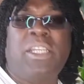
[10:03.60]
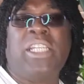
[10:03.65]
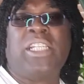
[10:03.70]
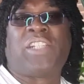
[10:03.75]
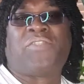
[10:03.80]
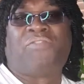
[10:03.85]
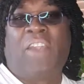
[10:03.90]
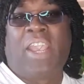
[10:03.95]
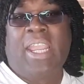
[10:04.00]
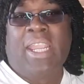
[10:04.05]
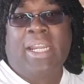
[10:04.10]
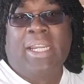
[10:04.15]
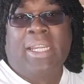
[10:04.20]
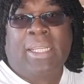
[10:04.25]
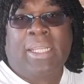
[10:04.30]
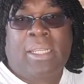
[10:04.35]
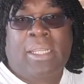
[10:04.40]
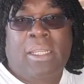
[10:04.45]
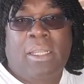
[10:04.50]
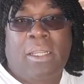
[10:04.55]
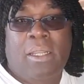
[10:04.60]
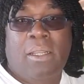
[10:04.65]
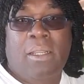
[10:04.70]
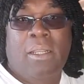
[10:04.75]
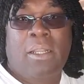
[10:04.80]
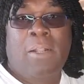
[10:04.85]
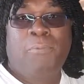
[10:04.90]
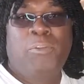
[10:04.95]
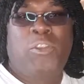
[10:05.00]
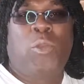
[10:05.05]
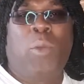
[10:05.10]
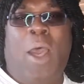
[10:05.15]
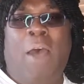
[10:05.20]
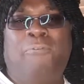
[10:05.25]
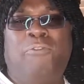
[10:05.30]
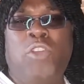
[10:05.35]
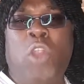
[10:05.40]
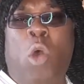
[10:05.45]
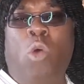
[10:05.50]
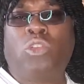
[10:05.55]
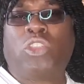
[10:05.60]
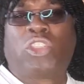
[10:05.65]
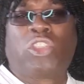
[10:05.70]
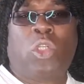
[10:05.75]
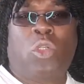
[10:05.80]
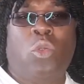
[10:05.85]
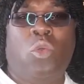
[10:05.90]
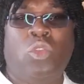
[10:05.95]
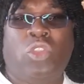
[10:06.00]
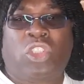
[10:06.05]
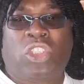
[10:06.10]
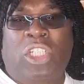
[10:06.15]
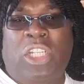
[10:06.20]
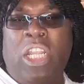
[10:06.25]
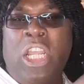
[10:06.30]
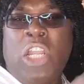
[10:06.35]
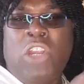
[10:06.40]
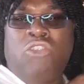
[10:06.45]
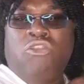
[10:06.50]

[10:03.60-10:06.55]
is failing. You have no solution.